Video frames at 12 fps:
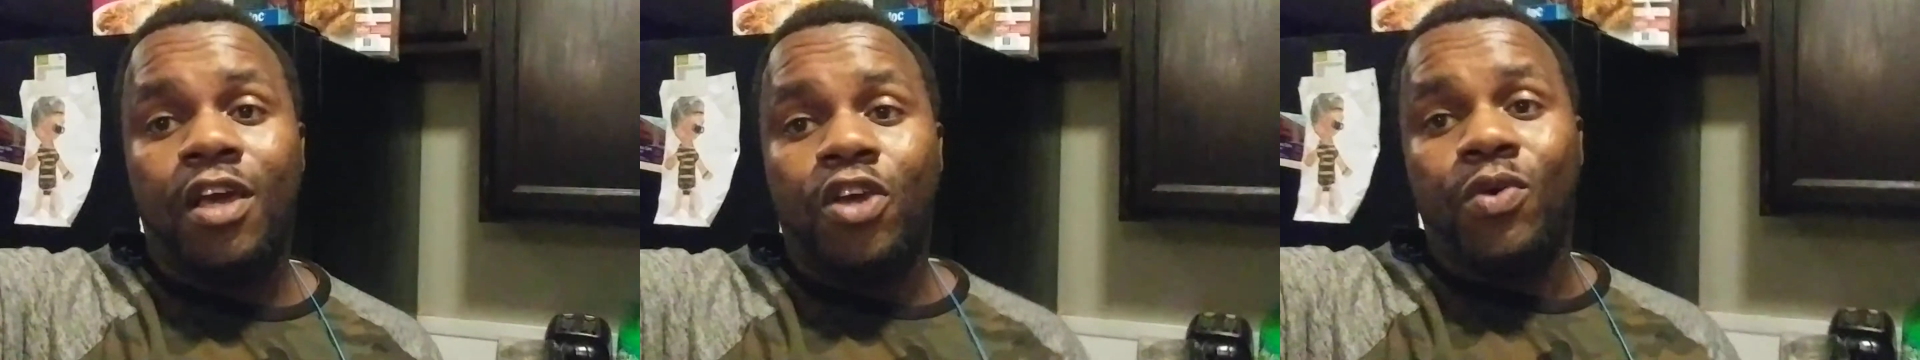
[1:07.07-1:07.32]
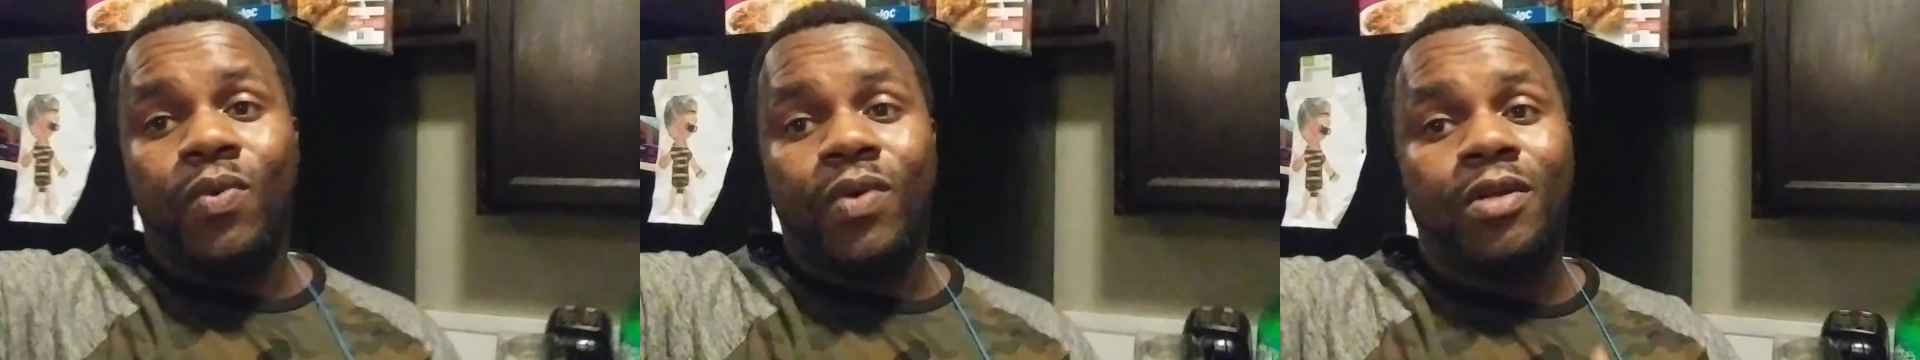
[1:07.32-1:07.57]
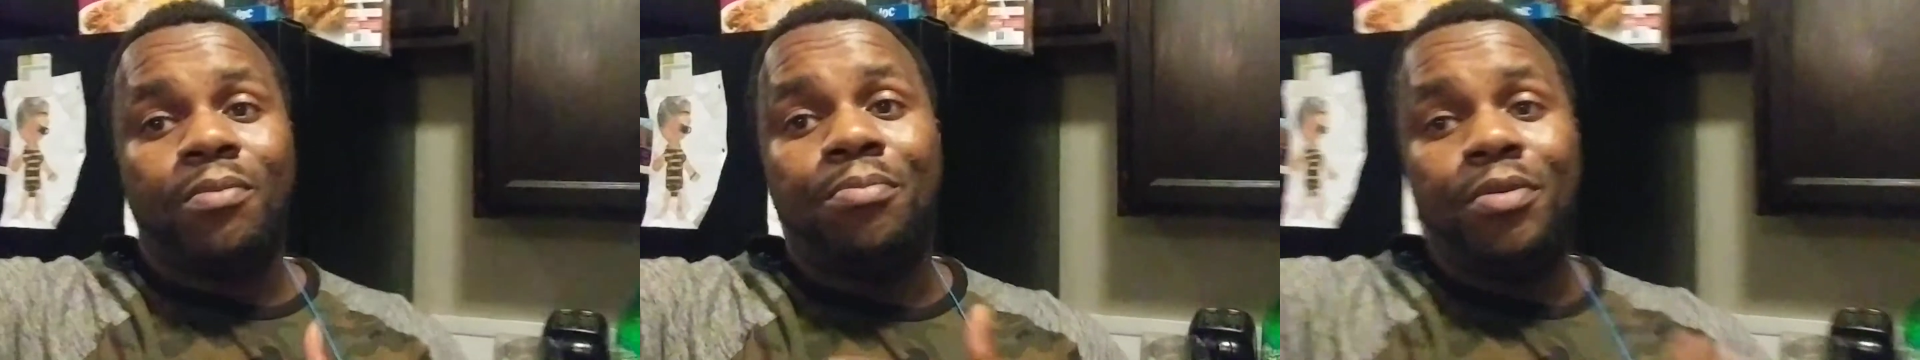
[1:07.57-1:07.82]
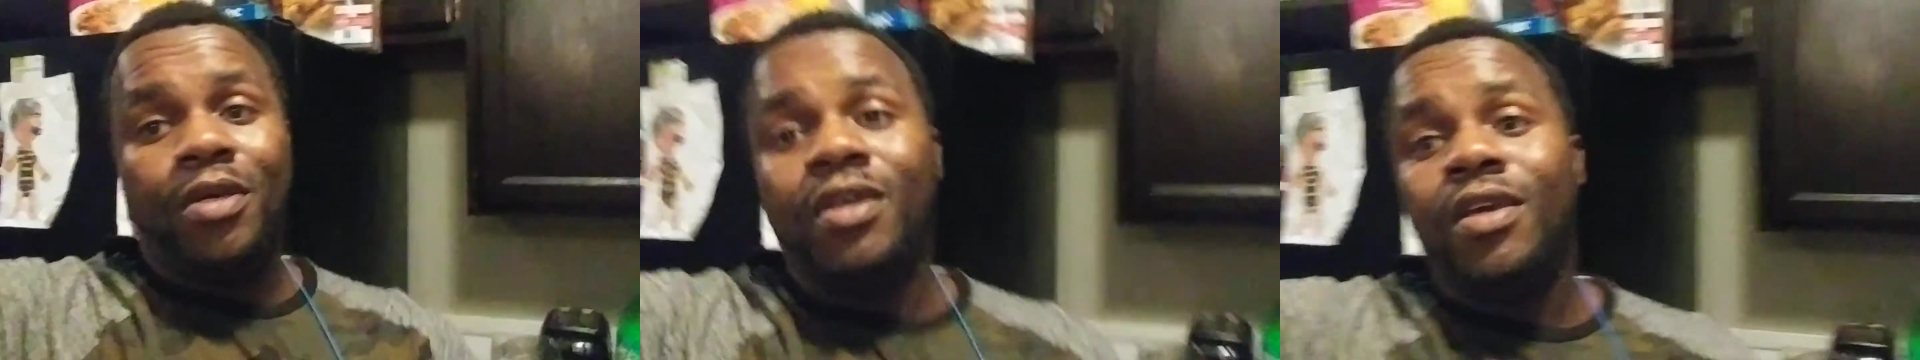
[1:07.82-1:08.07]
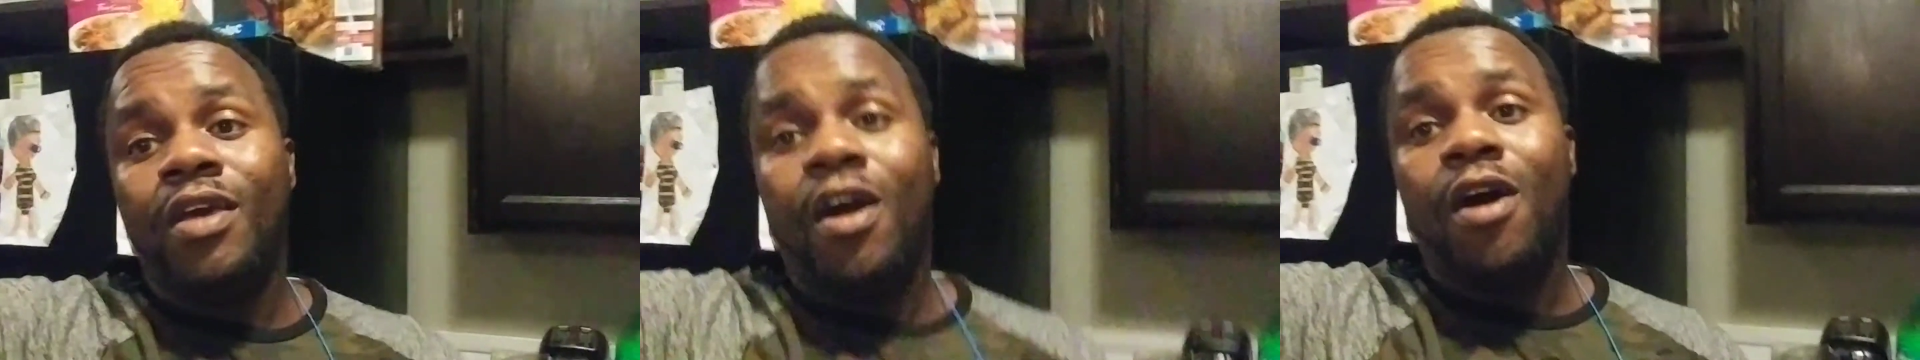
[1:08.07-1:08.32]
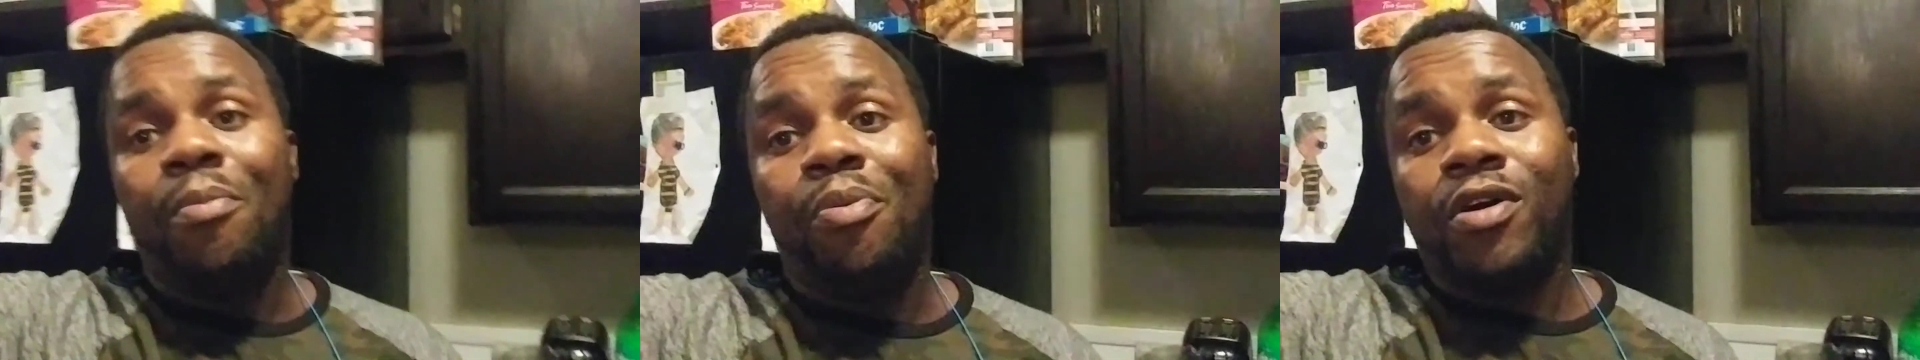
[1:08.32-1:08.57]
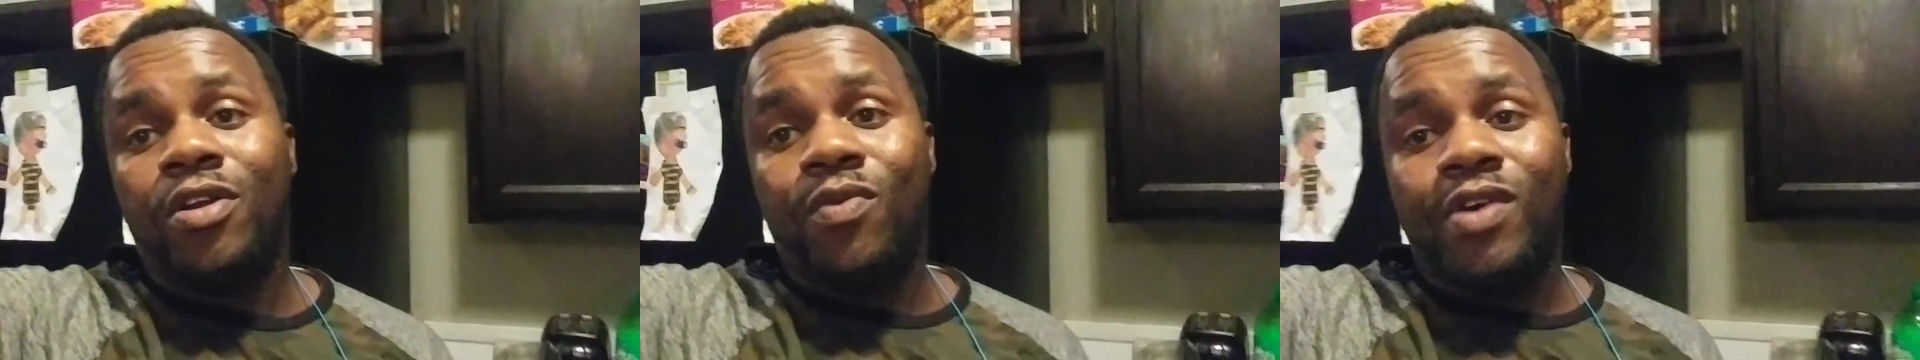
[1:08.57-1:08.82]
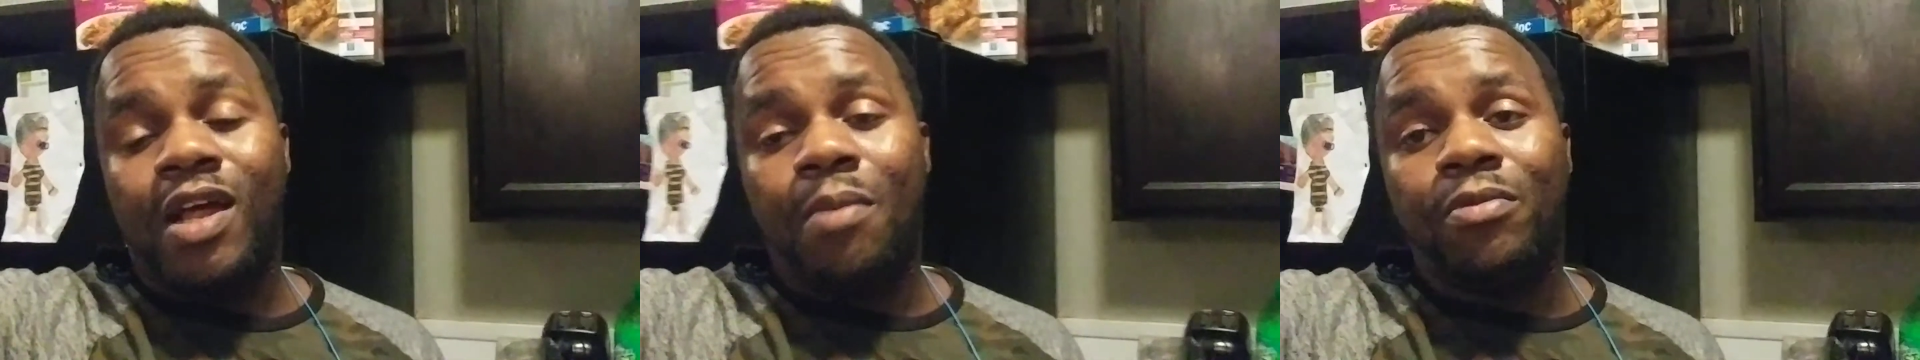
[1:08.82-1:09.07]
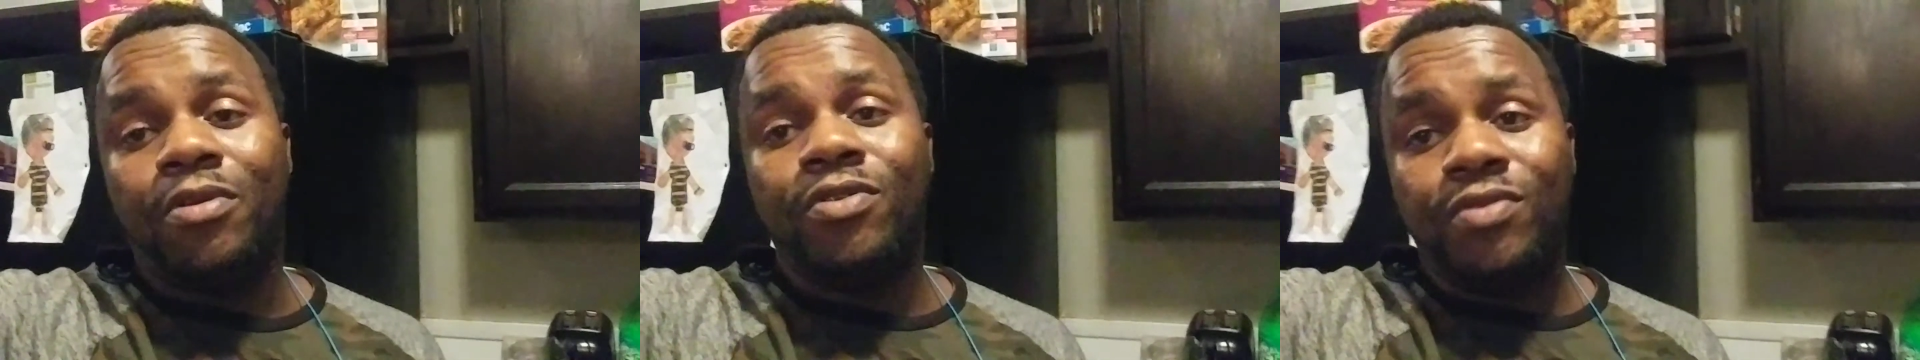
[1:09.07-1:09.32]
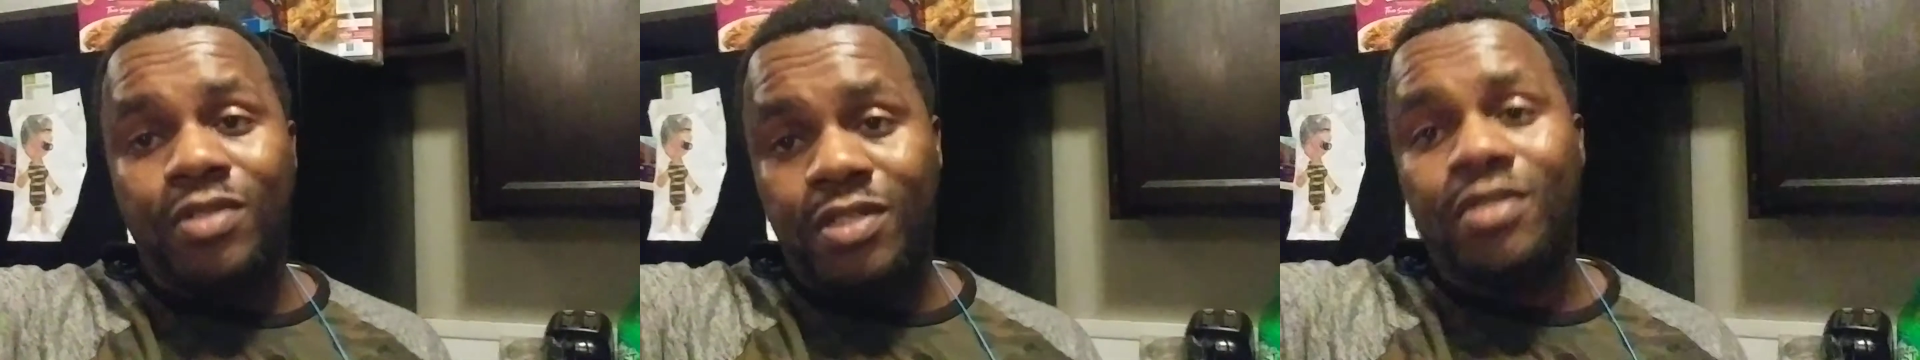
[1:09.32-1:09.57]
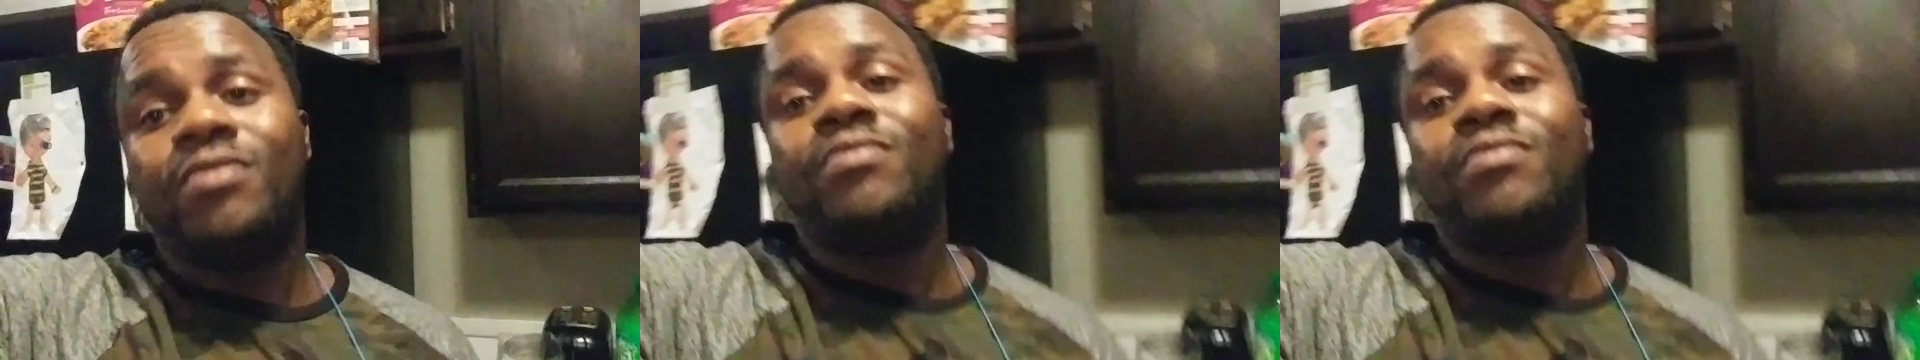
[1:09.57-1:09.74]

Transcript: you want to be a part of what I'm doing,